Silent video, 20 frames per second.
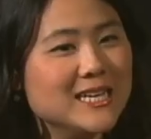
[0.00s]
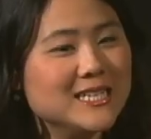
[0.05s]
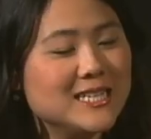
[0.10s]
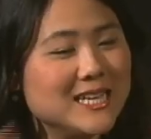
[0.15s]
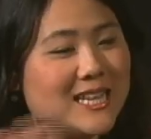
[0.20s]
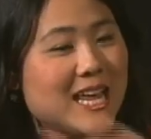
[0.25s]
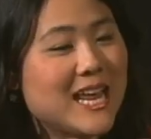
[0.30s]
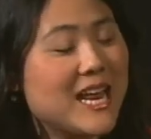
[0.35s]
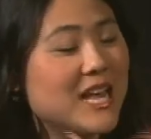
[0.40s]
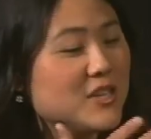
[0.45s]

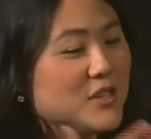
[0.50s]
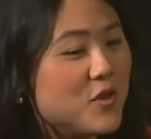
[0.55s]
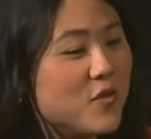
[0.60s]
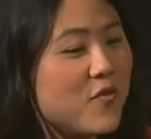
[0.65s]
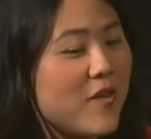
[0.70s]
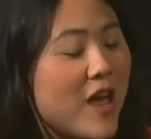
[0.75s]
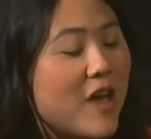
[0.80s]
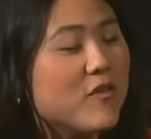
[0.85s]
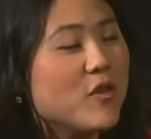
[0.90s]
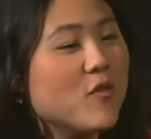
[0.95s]
Did that has you
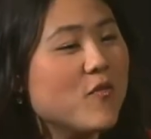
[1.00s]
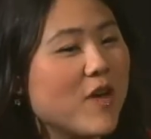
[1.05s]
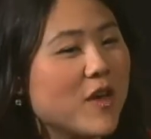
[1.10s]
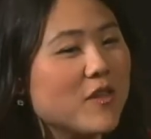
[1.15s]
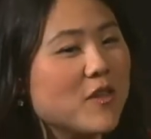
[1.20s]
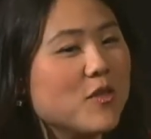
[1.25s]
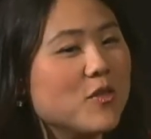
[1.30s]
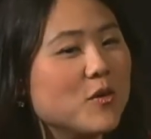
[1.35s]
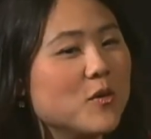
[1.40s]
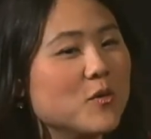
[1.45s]
have you
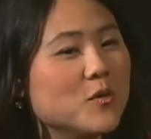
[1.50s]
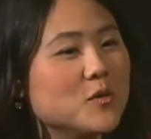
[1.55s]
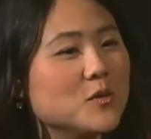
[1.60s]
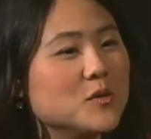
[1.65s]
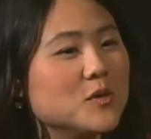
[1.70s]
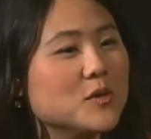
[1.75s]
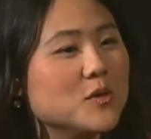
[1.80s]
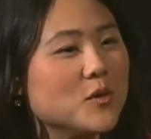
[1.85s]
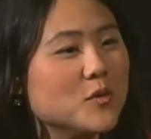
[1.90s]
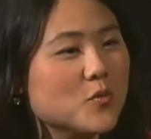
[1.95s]
found that
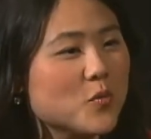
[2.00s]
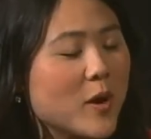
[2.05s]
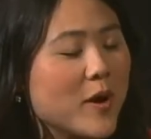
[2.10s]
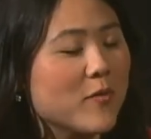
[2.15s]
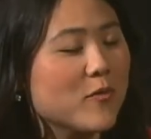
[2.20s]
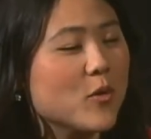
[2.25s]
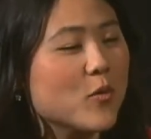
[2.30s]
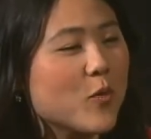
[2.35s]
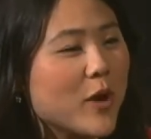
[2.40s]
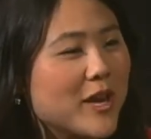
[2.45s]
those the,
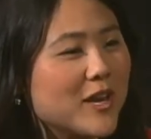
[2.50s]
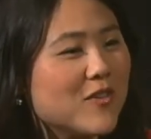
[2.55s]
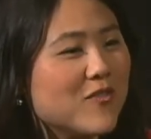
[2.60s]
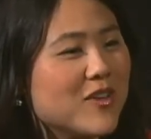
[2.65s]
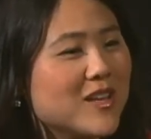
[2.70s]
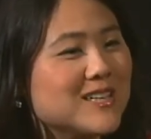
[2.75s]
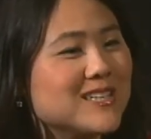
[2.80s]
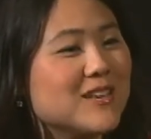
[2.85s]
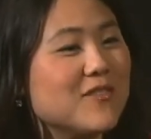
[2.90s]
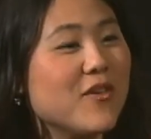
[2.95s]
the rain
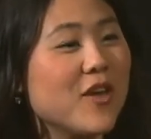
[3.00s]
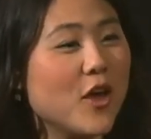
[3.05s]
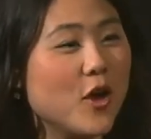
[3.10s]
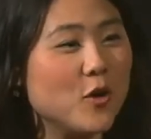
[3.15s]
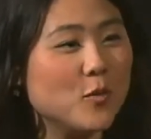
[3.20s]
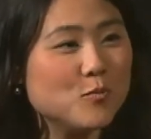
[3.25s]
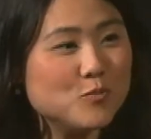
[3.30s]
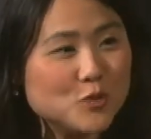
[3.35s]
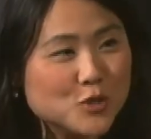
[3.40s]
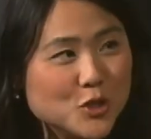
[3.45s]
events have
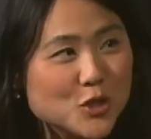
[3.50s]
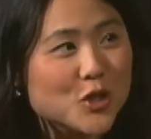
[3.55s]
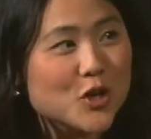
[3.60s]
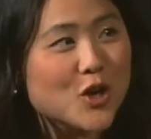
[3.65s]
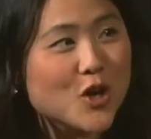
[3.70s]
helped your